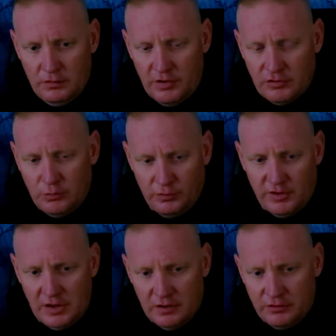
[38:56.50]
sexual
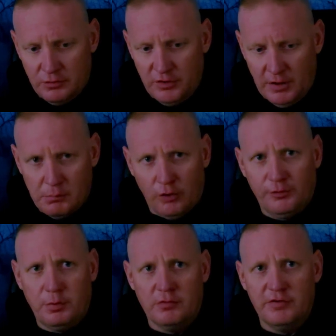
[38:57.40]
sadists who take
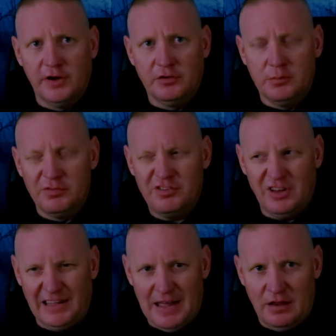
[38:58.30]
multiple victims
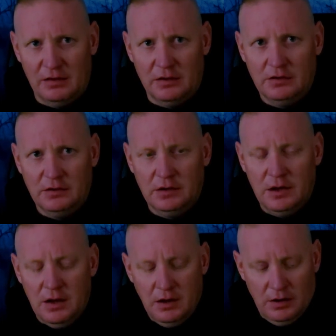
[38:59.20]
together
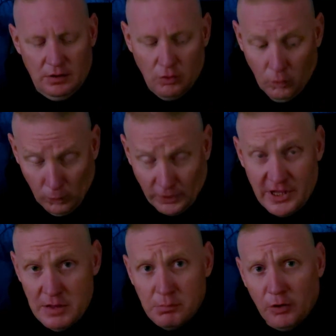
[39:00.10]
or keep